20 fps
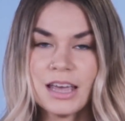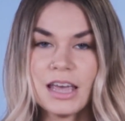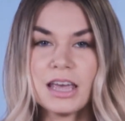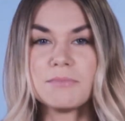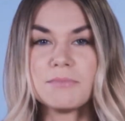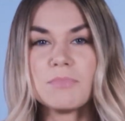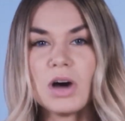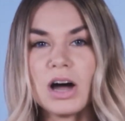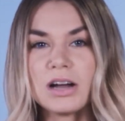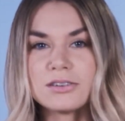
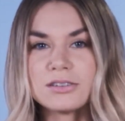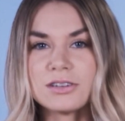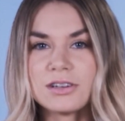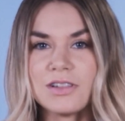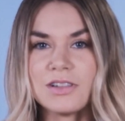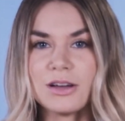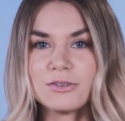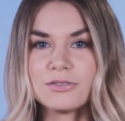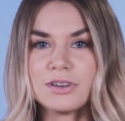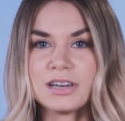In modern
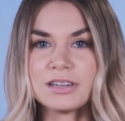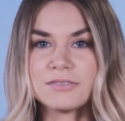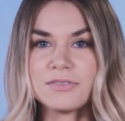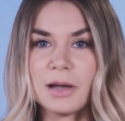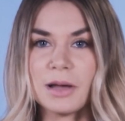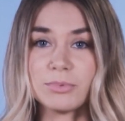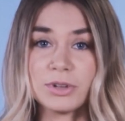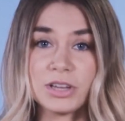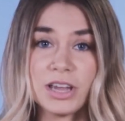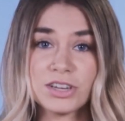cloud-native
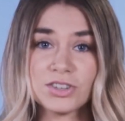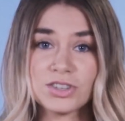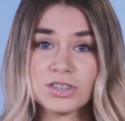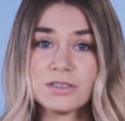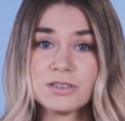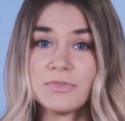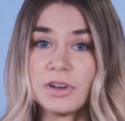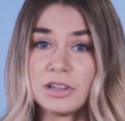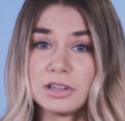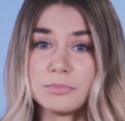application
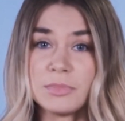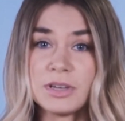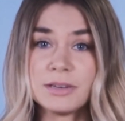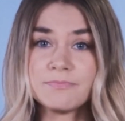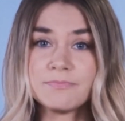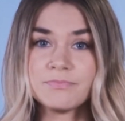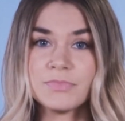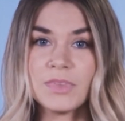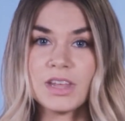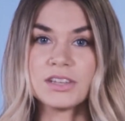
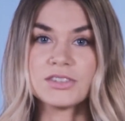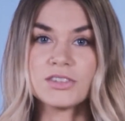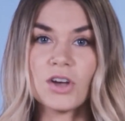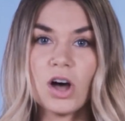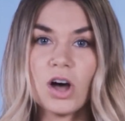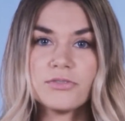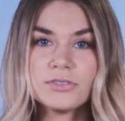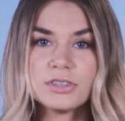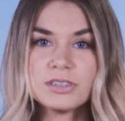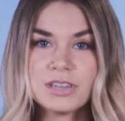development, it's
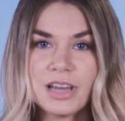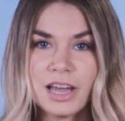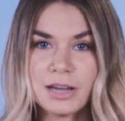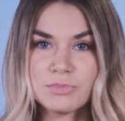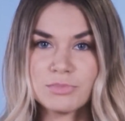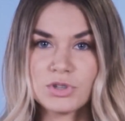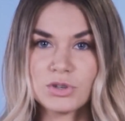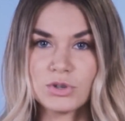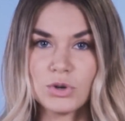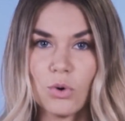
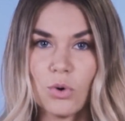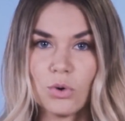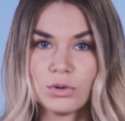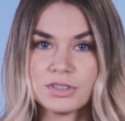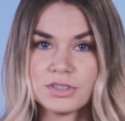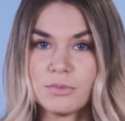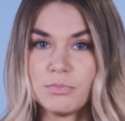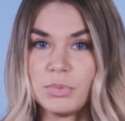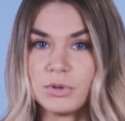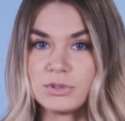oftentimes the goal
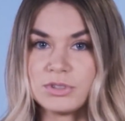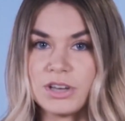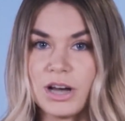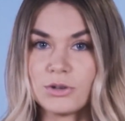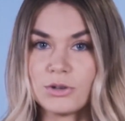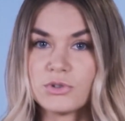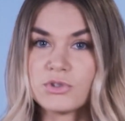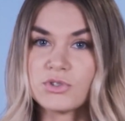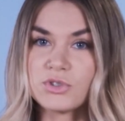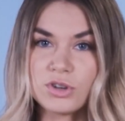to build
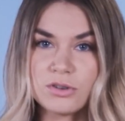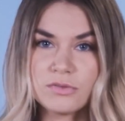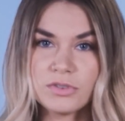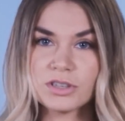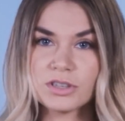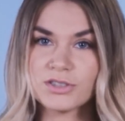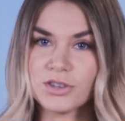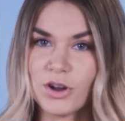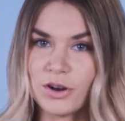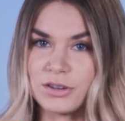out
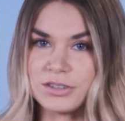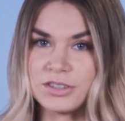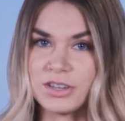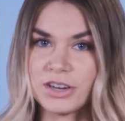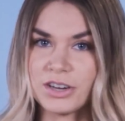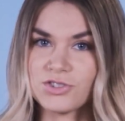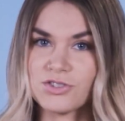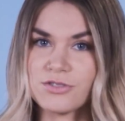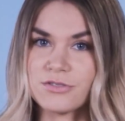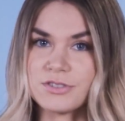serverless
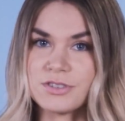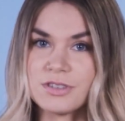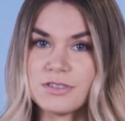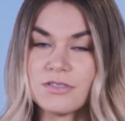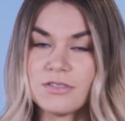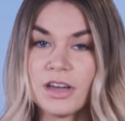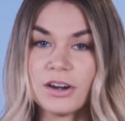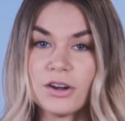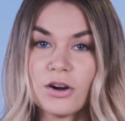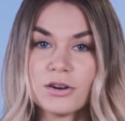architectures
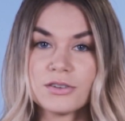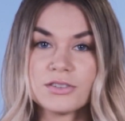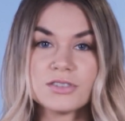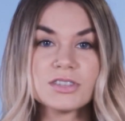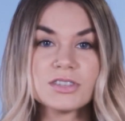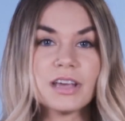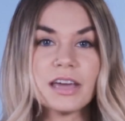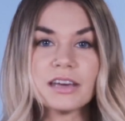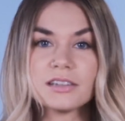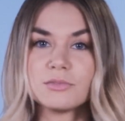that are
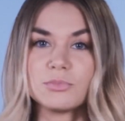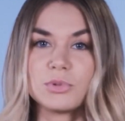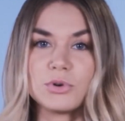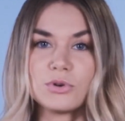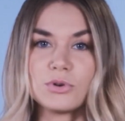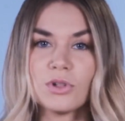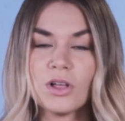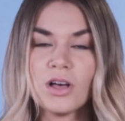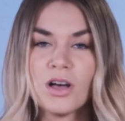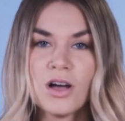
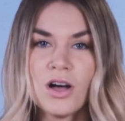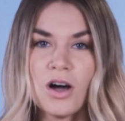scalable,